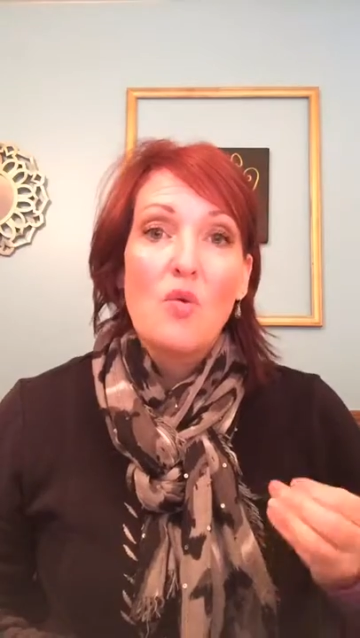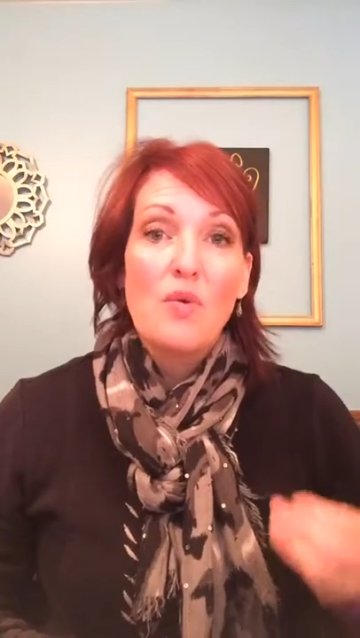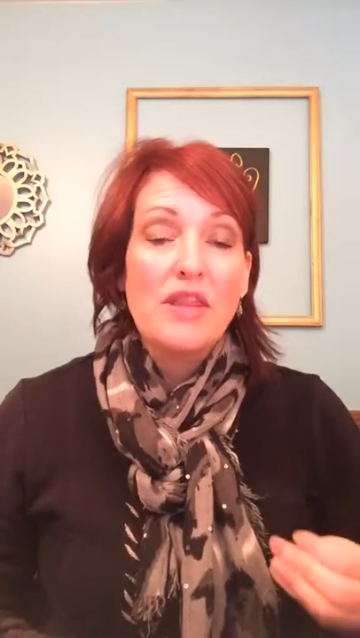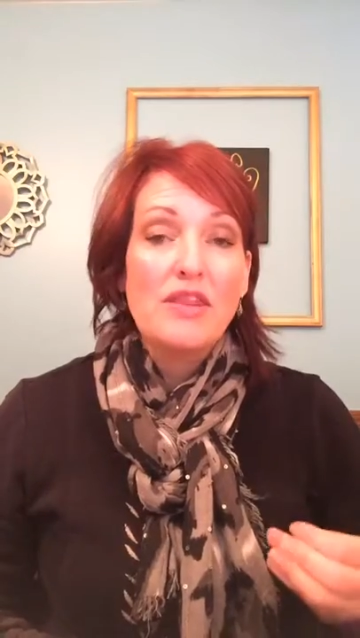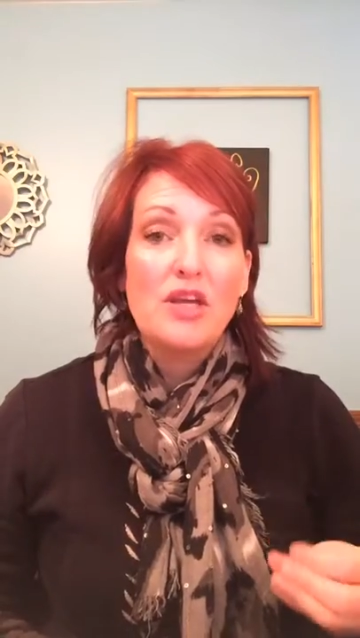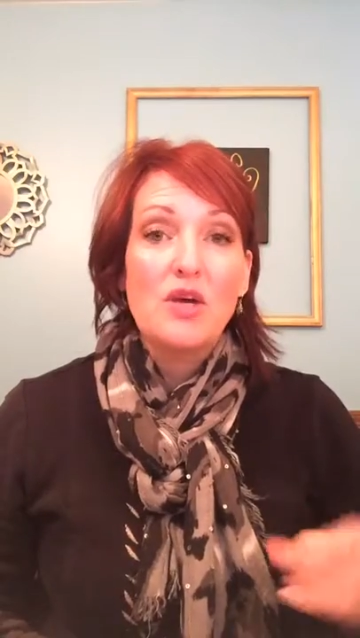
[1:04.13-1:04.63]

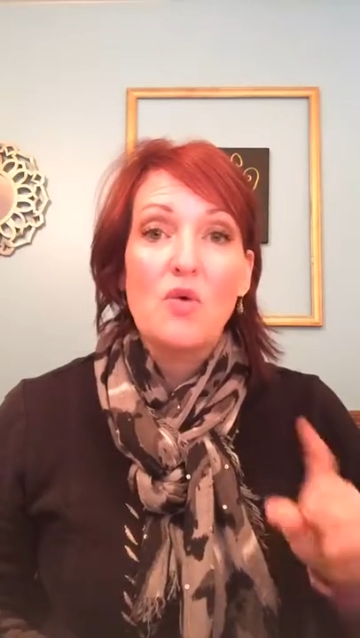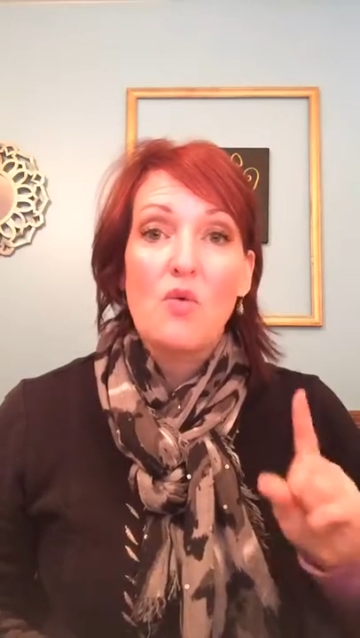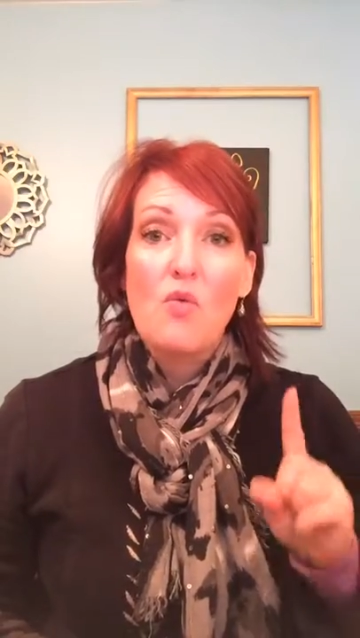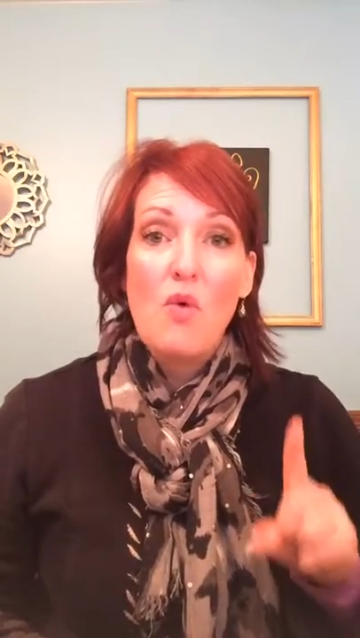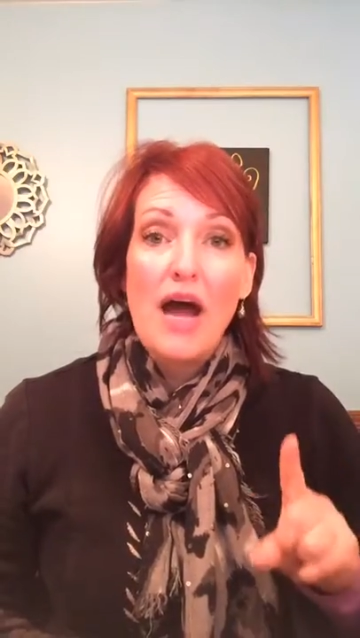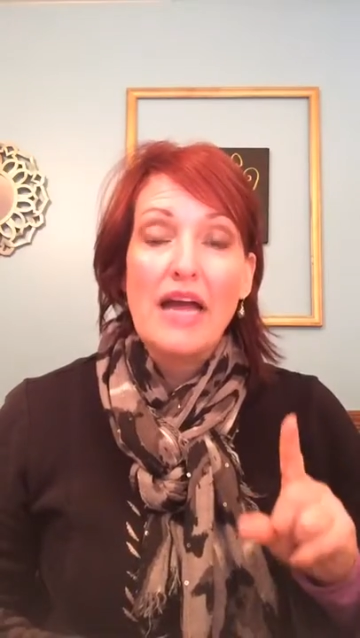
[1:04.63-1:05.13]
with you
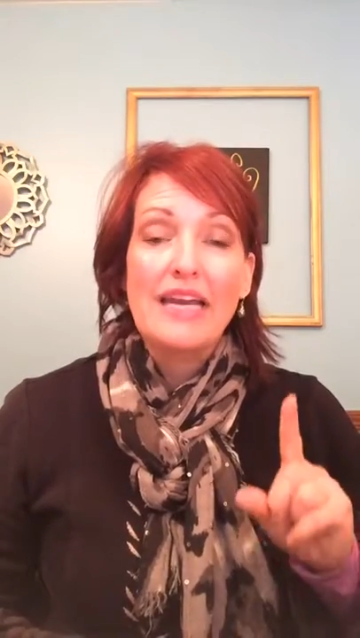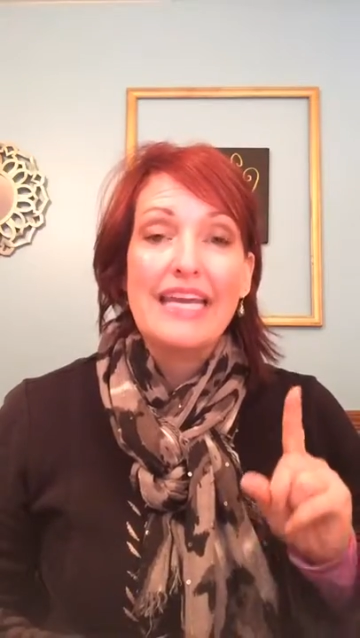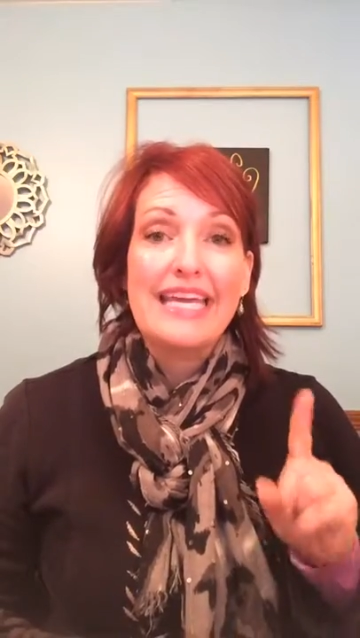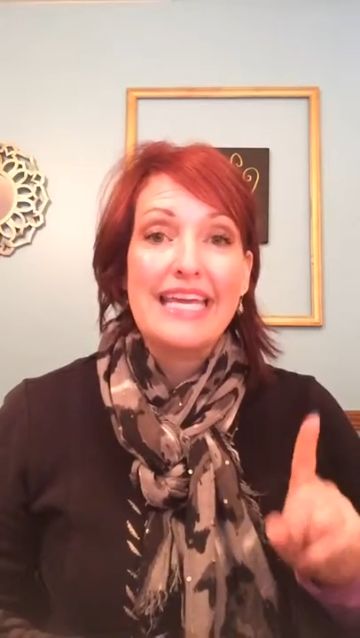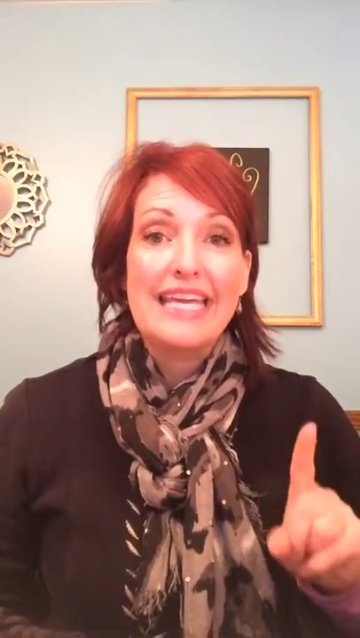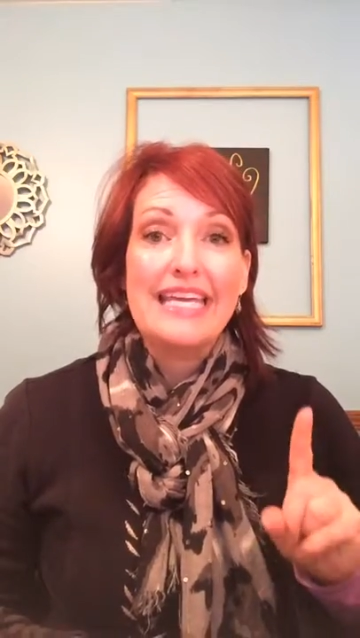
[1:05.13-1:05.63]
one
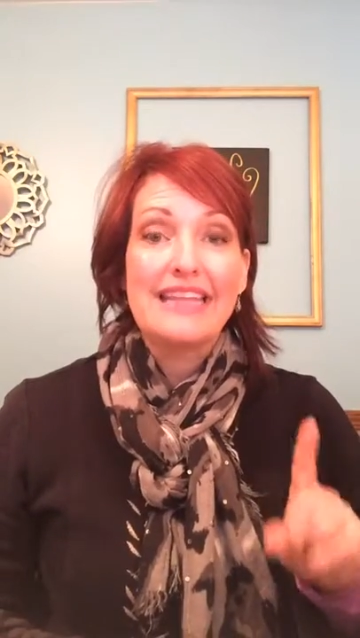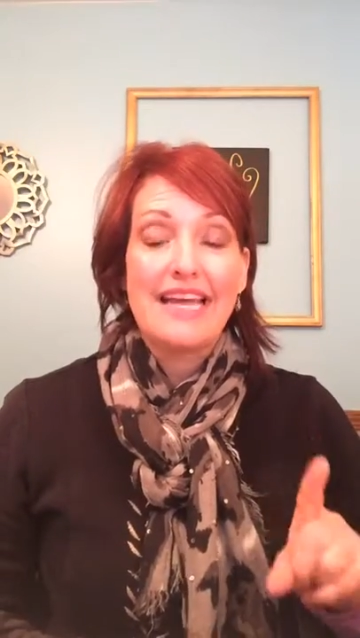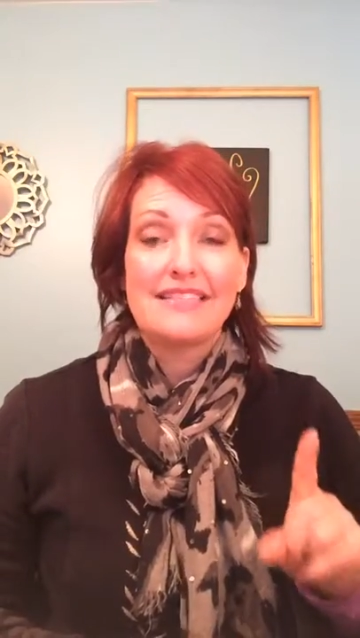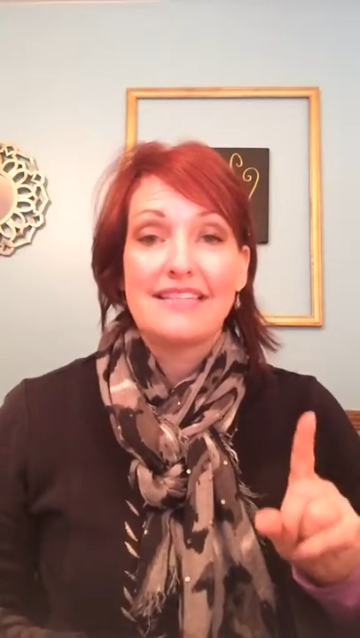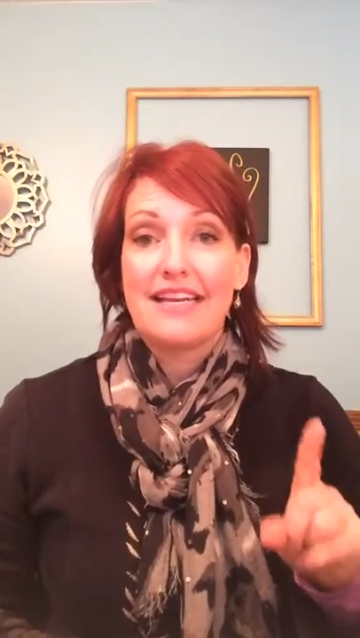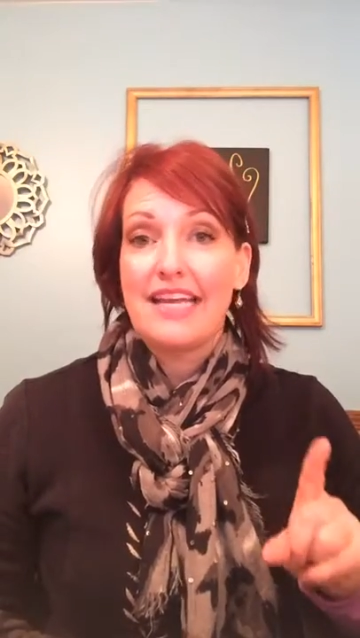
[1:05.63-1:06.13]
key
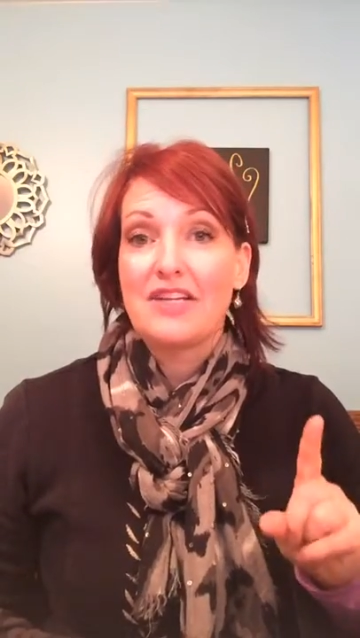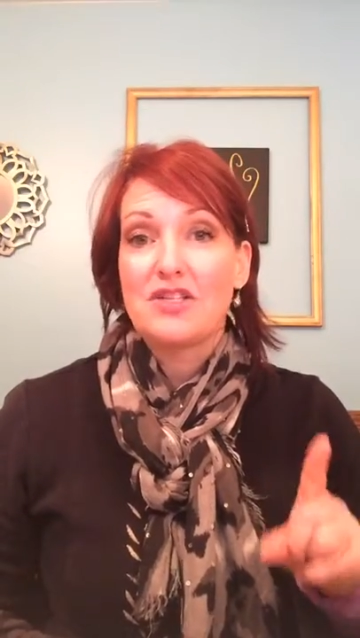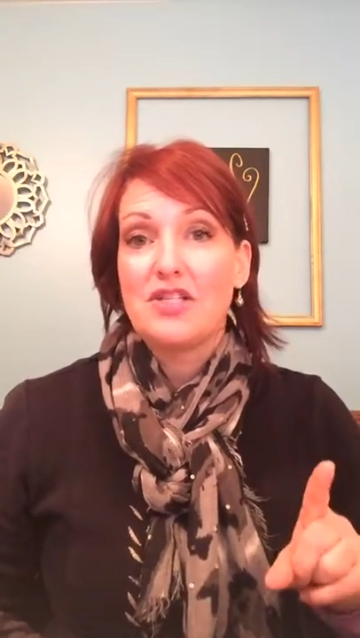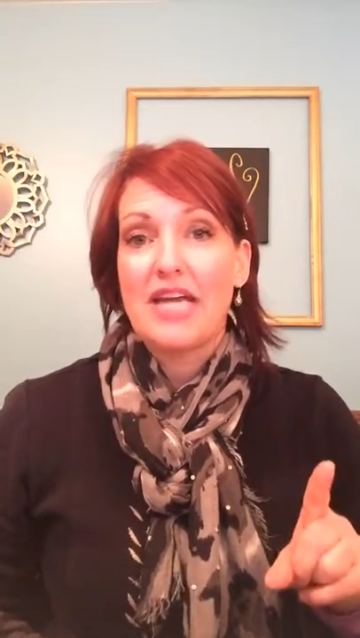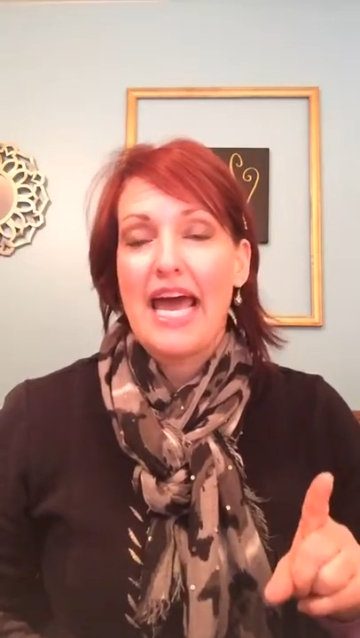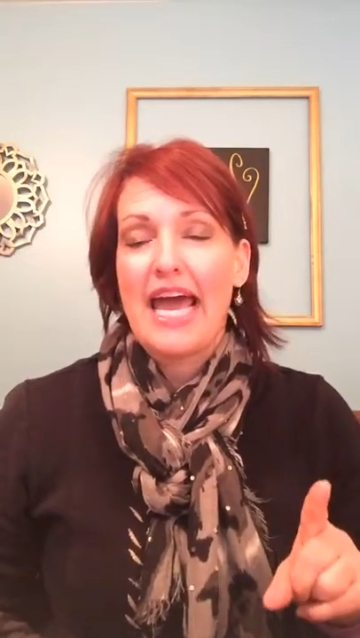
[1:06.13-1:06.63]
lesson each
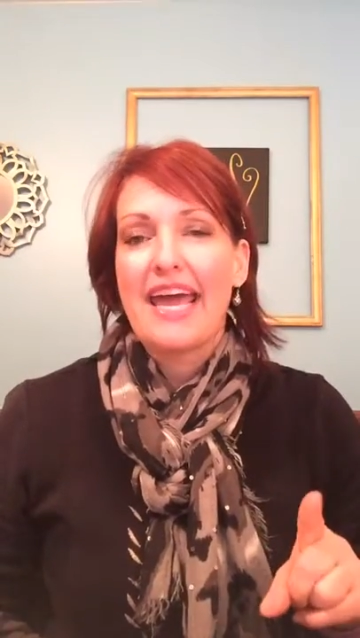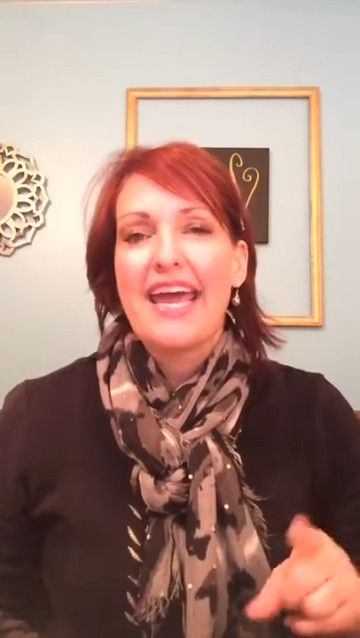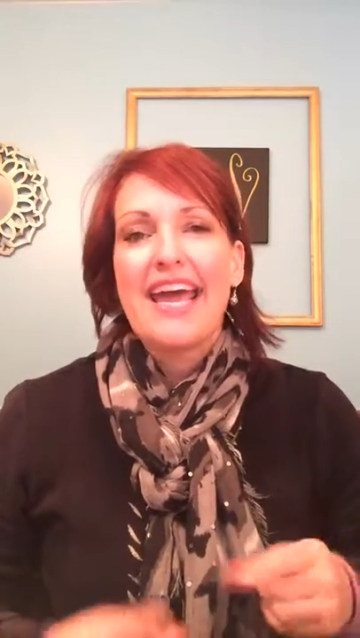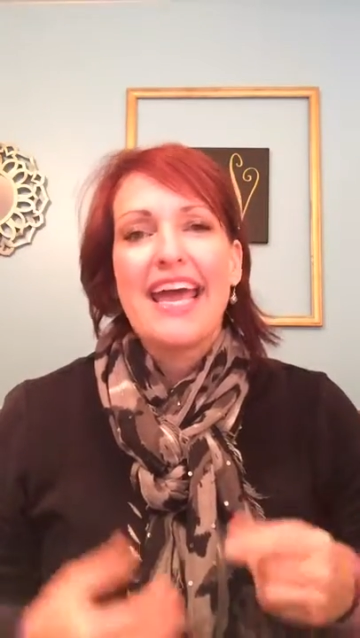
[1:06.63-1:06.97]
day.